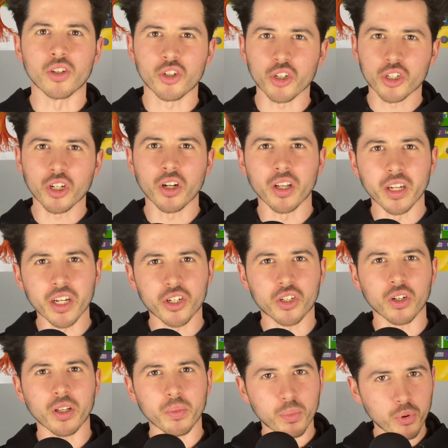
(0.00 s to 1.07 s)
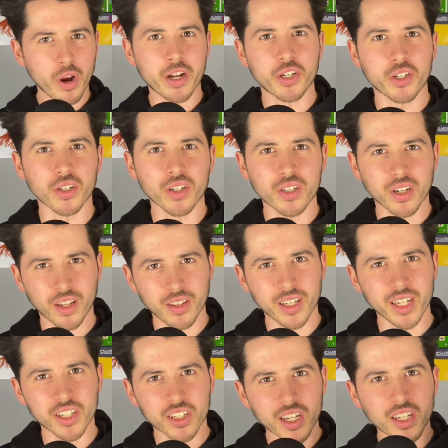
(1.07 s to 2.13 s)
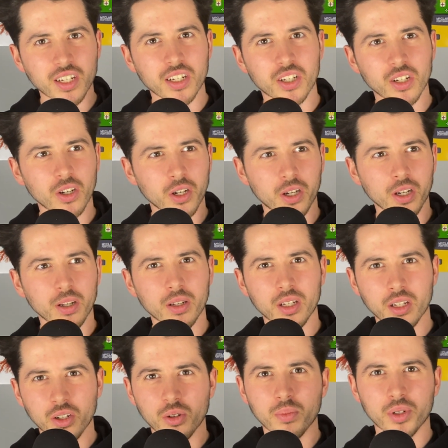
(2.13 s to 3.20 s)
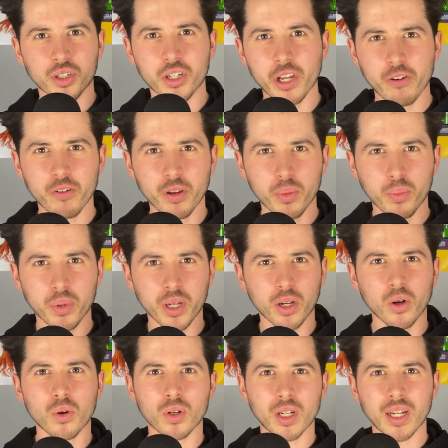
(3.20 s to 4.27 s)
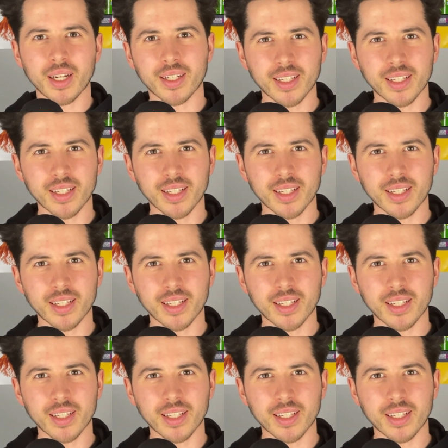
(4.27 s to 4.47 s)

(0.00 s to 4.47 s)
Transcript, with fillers: just on initial impressions, I think it's easy to look at you know Moshiri, a big owner like